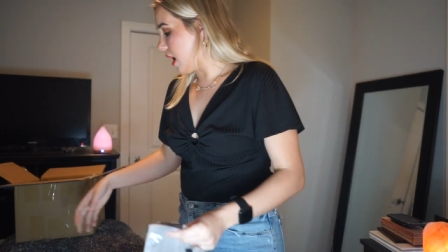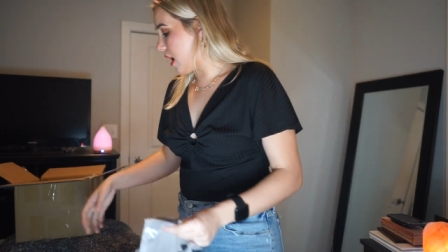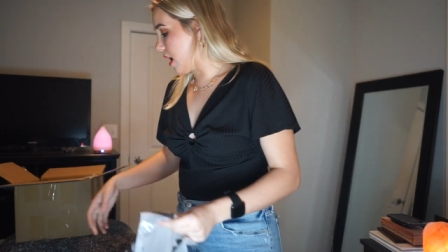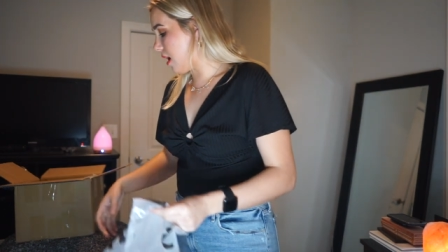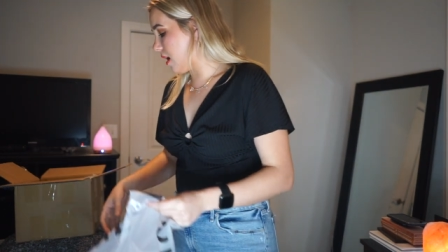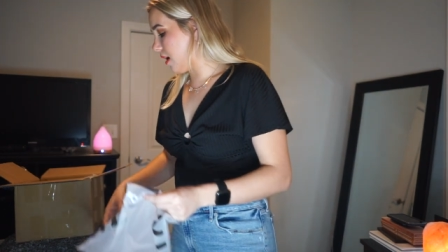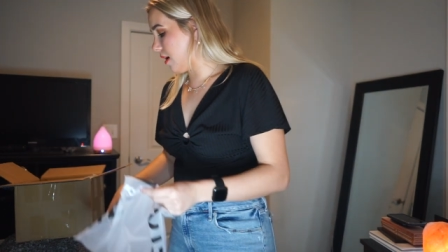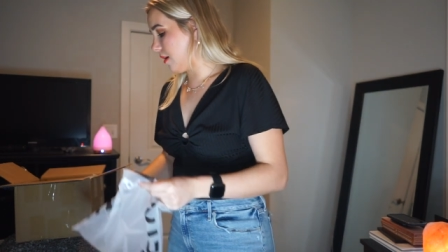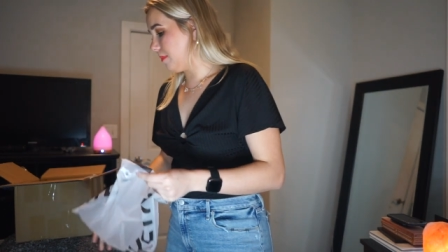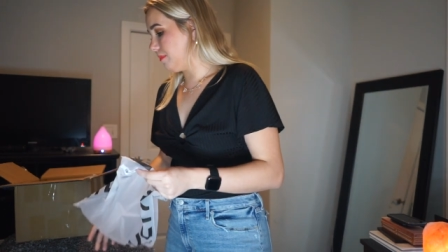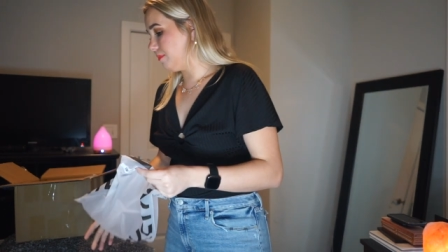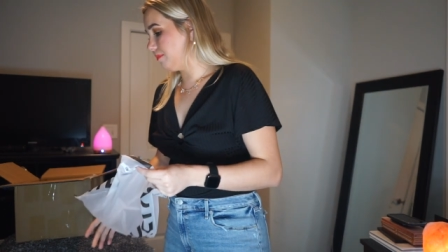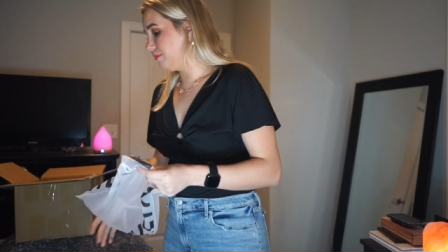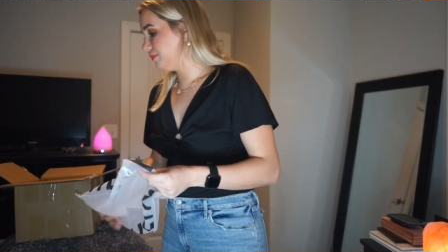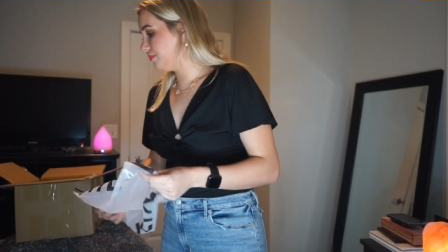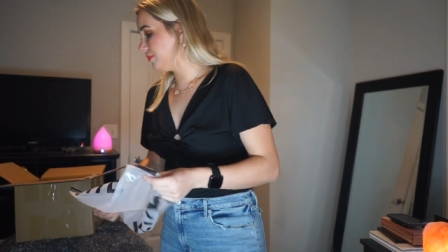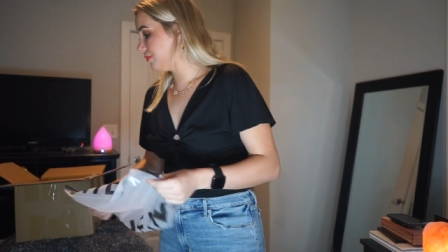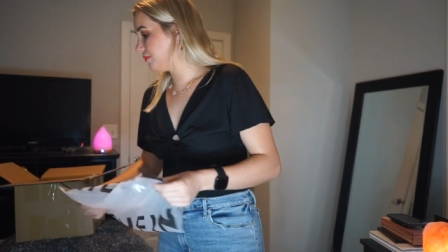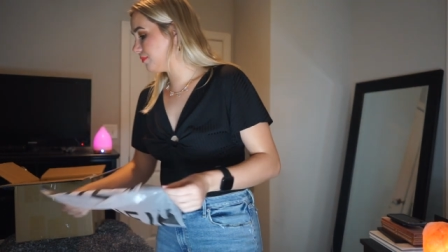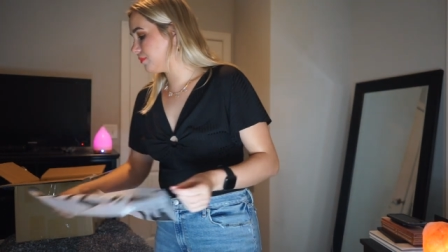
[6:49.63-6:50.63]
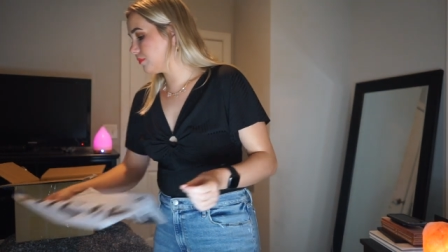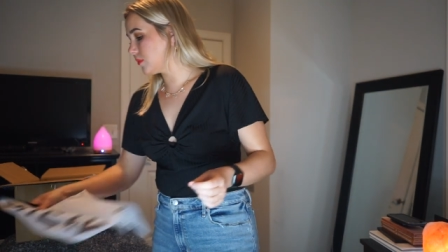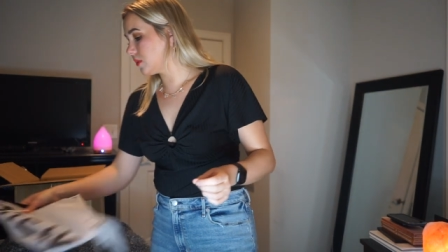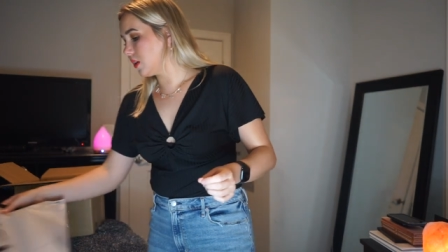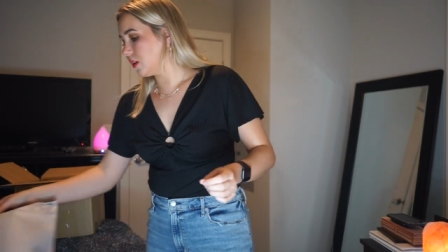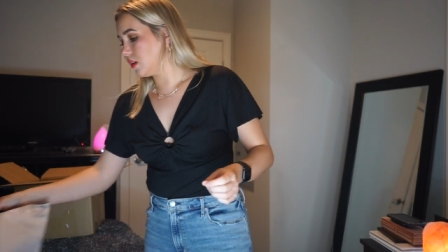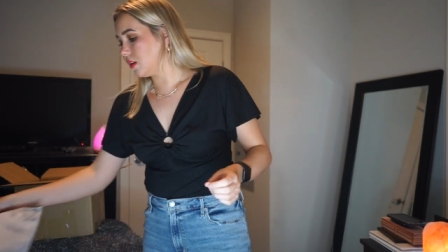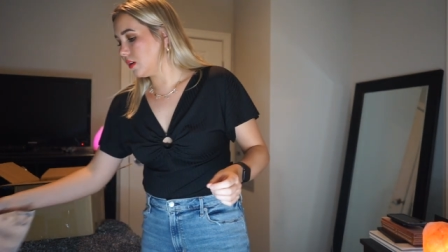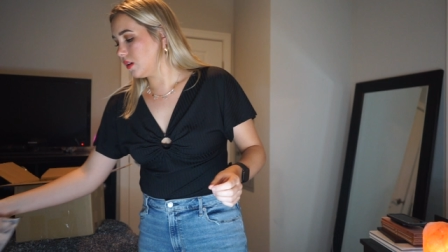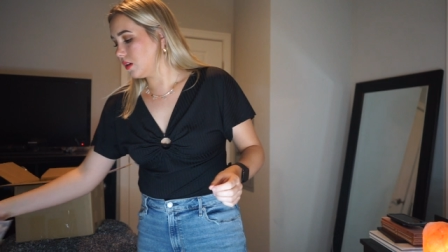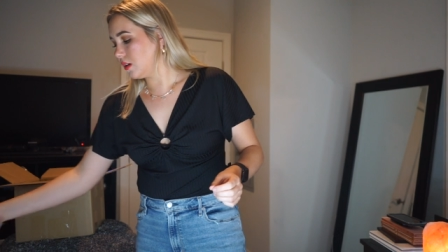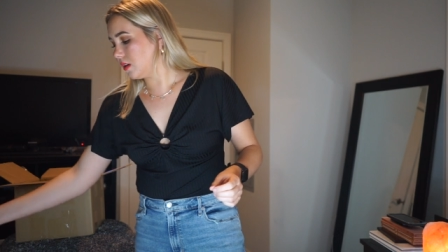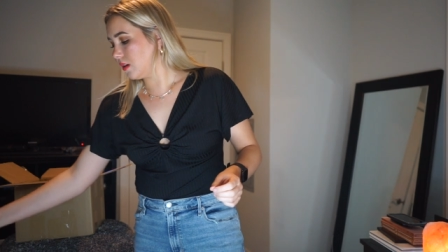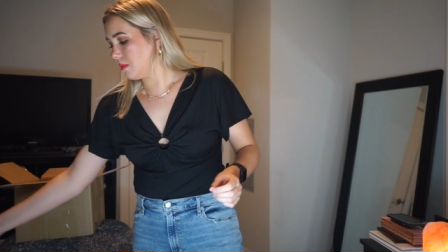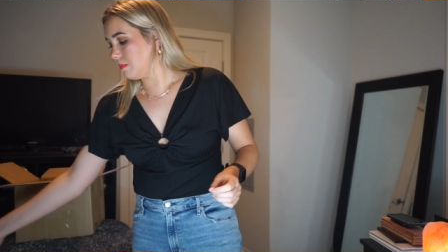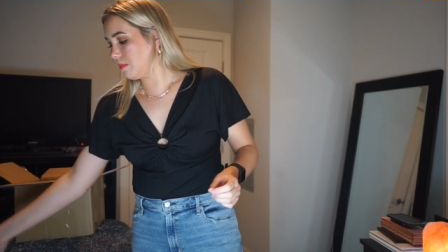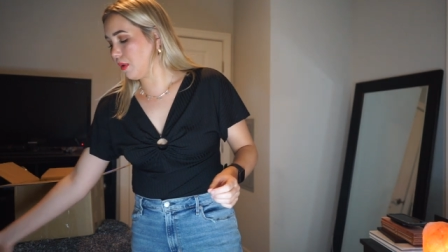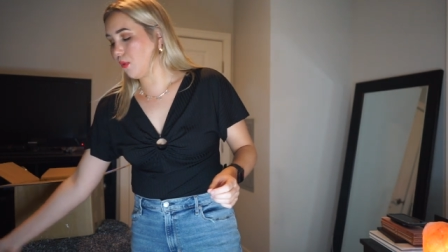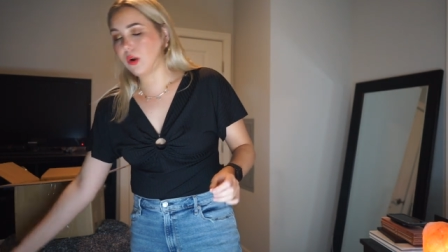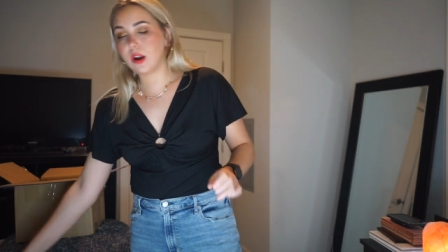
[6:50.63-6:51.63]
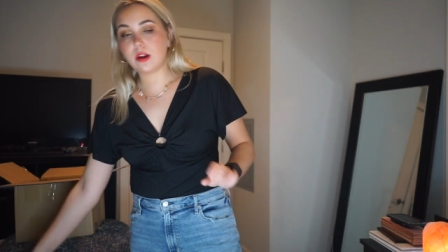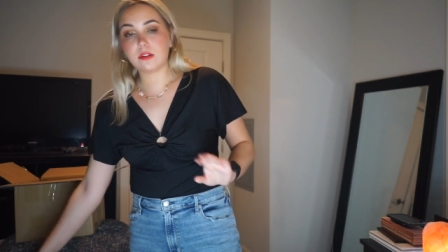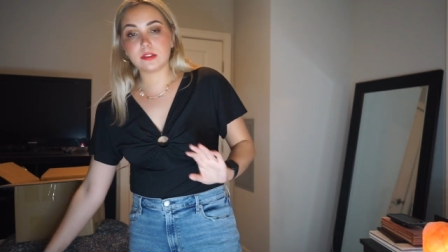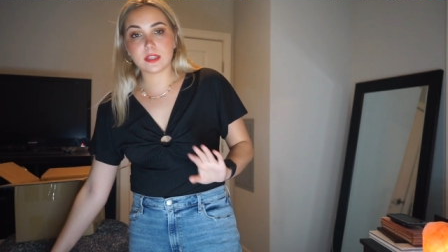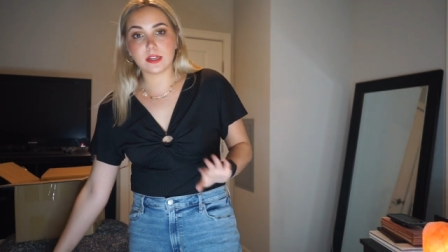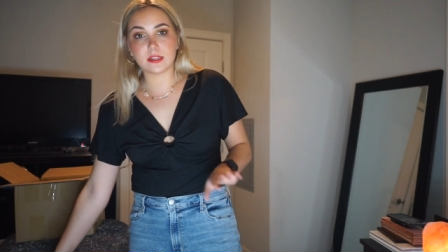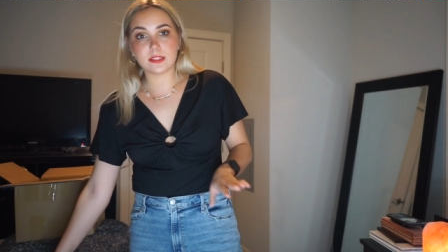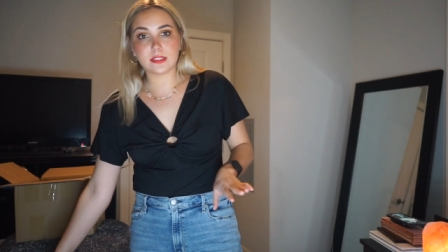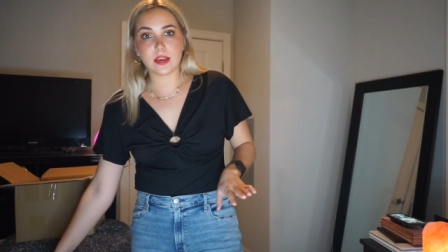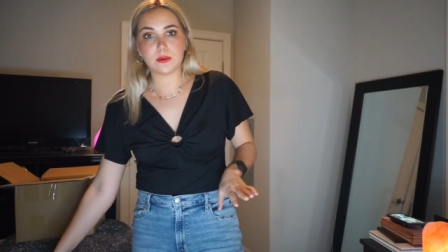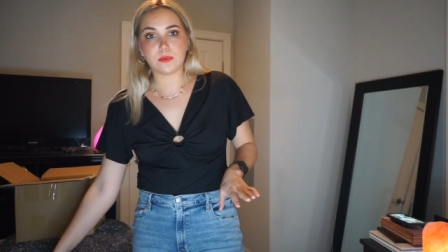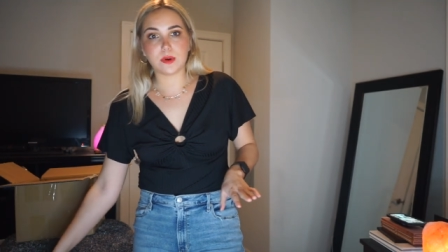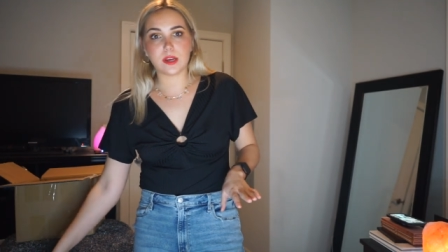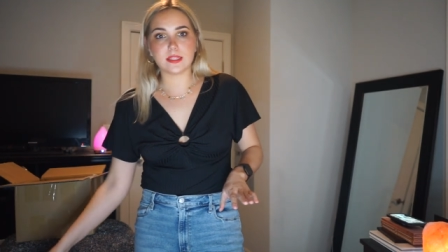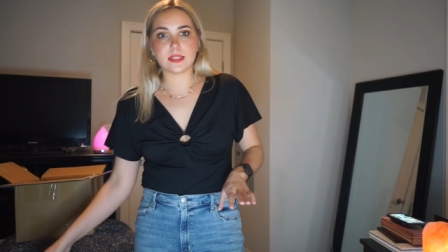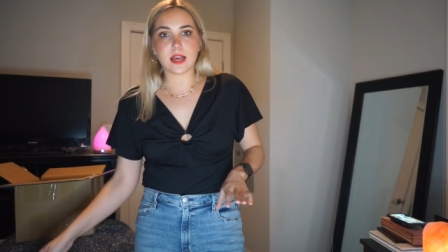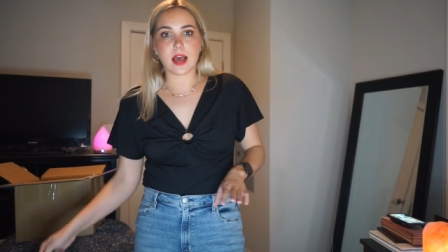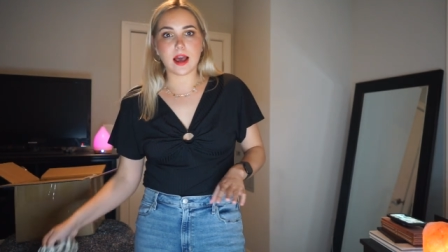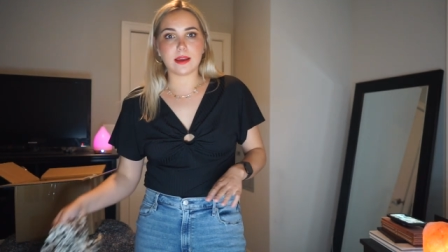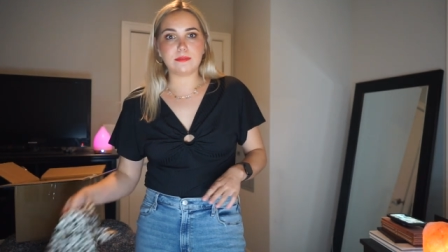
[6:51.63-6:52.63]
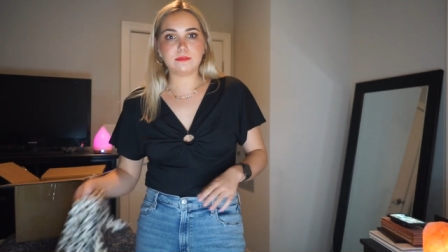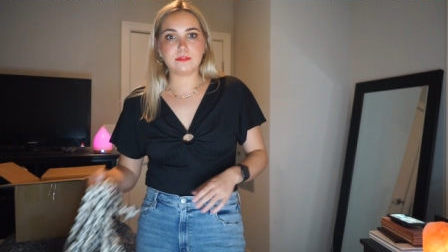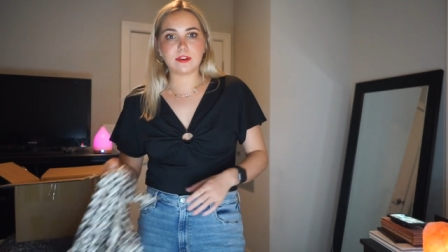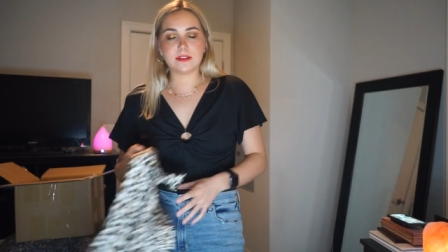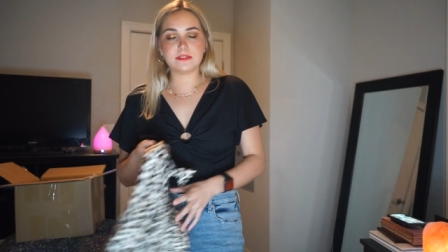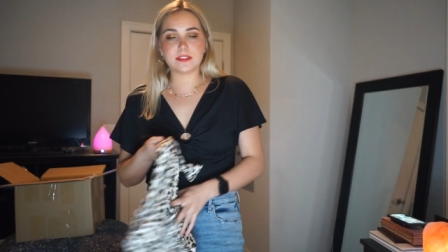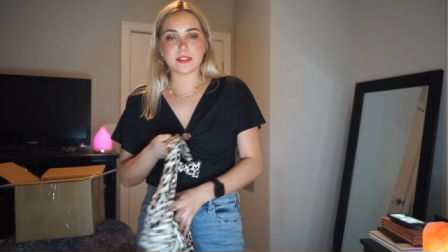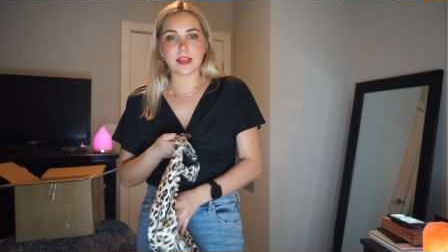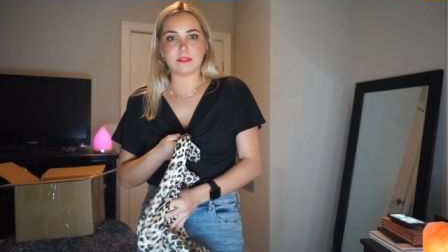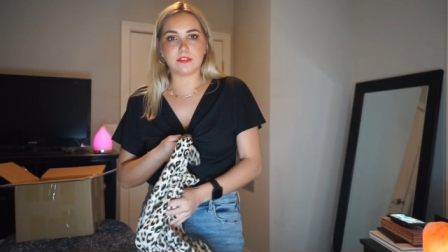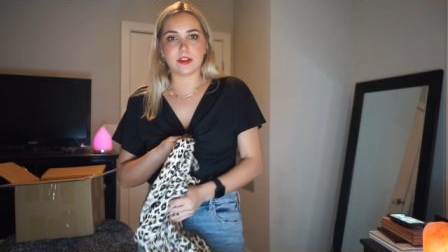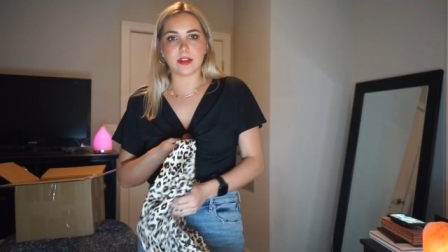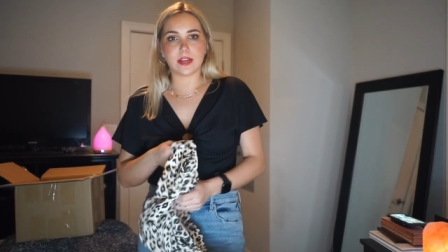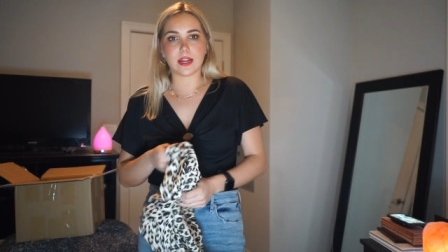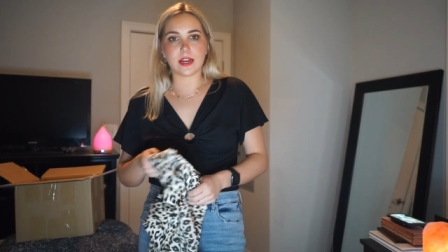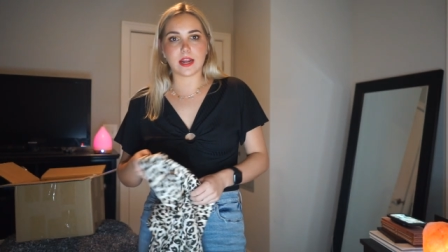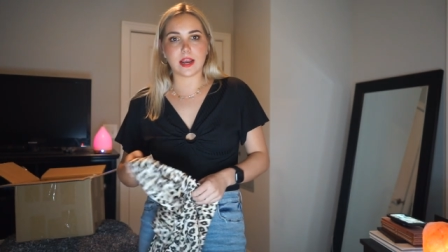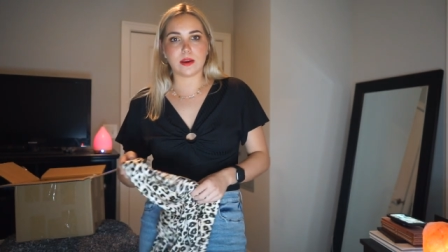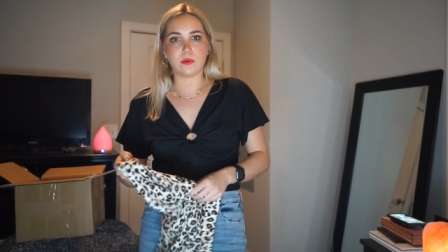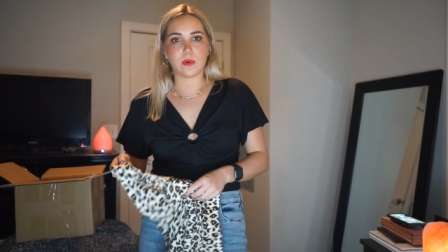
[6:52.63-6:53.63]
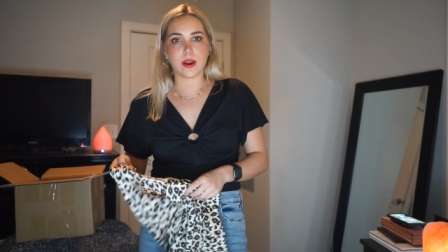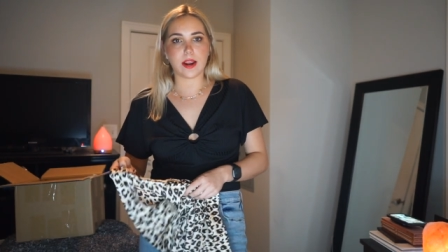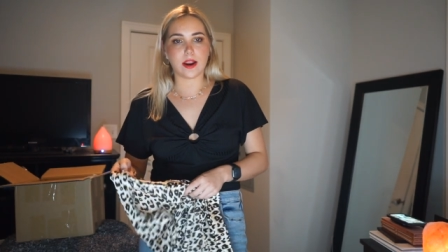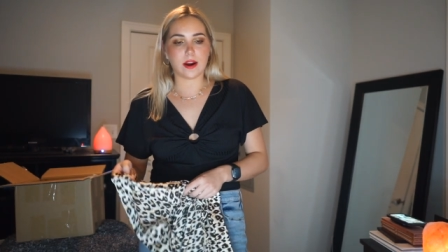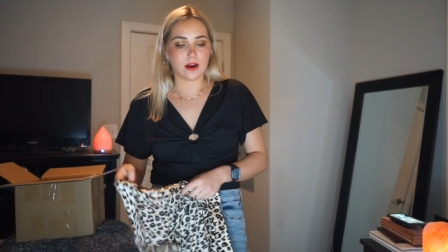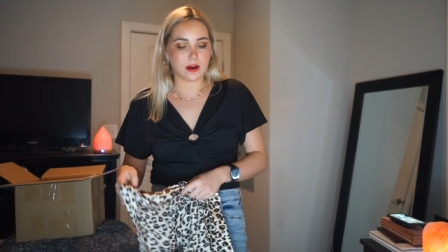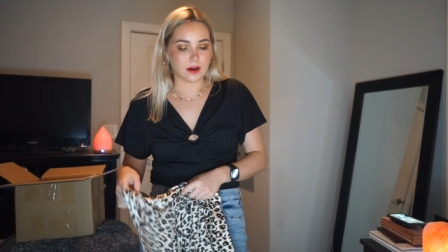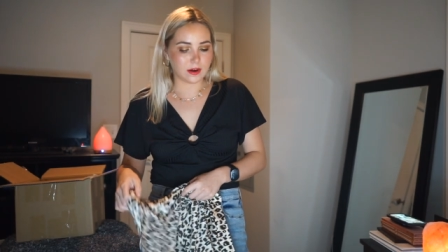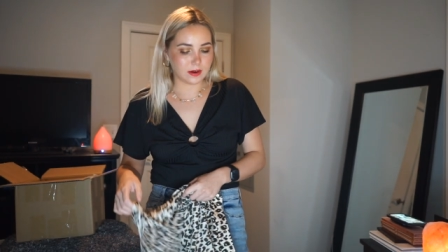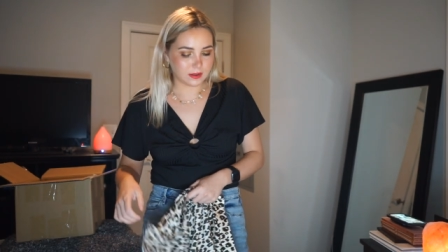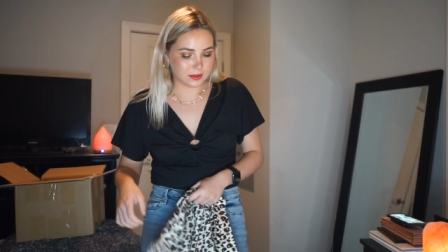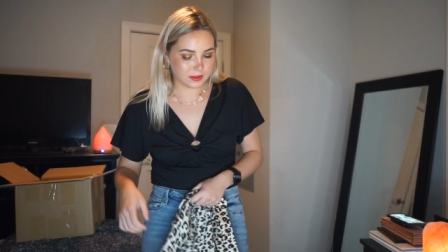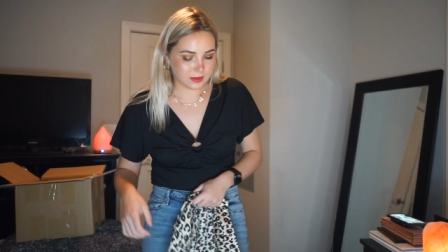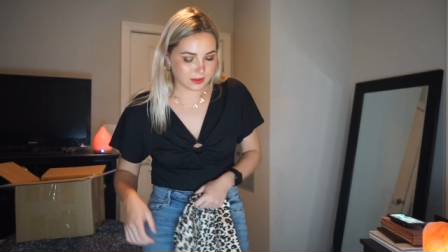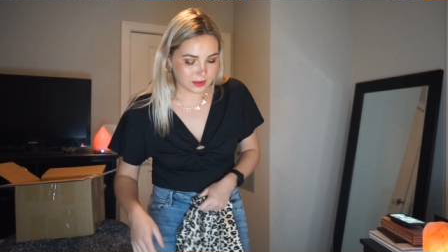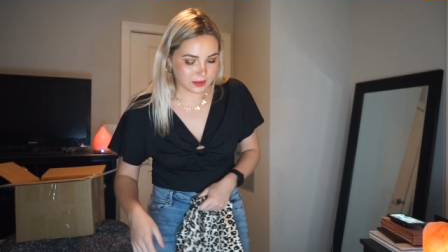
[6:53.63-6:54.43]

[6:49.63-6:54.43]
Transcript: Um, but what I was gonna say was I'm 5'7 and I wear